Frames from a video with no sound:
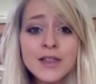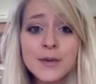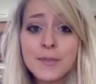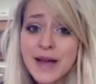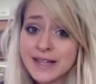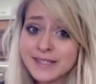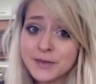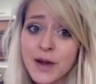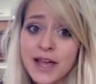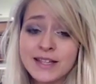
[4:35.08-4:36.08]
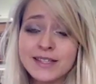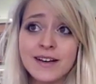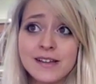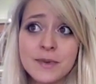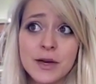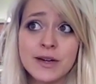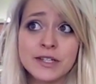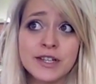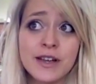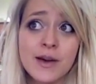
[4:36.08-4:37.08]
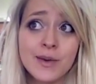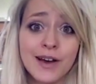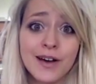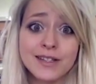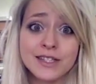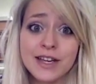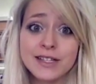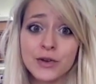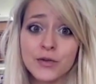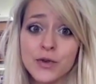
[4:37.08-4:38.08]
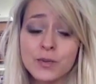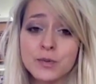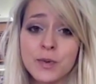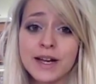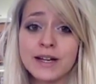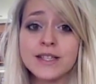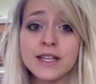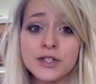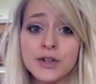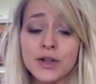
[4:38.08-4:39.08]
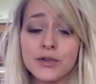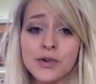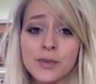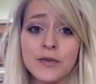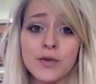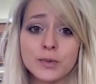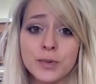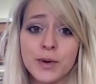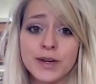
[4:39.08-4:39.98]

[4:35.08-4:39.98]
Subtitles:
The best way to ask me a question that I will answer is on Form Spring, because I do go through all my Form Spring